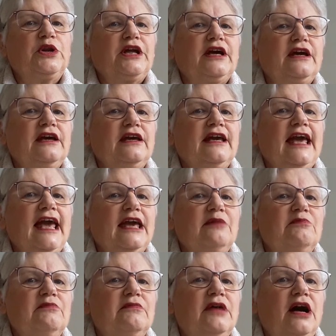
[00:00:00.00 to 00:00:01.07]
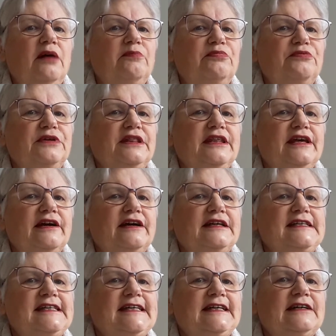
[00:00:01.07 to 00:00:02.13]
I came up with the
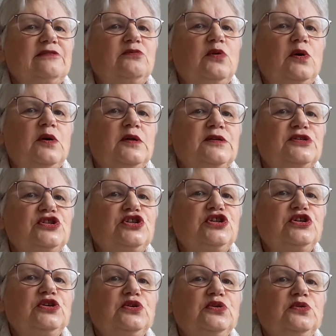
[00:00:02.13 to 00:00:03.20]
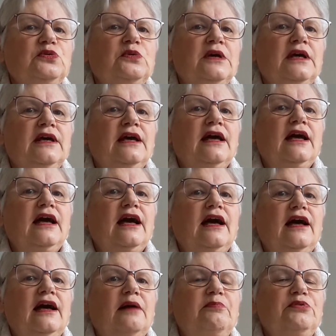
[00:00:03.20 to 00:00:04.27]
idea was to
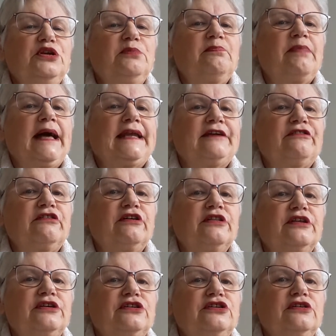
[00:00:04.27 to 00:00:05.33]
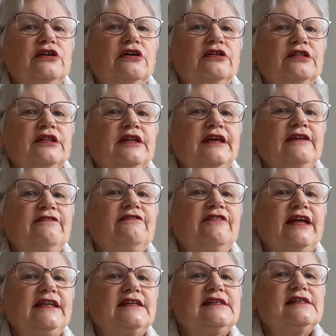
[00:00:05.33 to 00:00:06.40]
put a banner on the
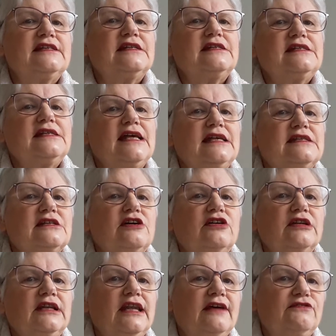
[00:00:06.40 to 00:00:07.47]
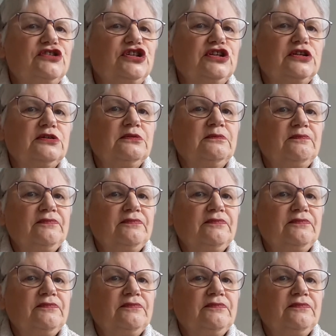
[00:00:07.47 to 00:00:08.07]
fence that says God loves you,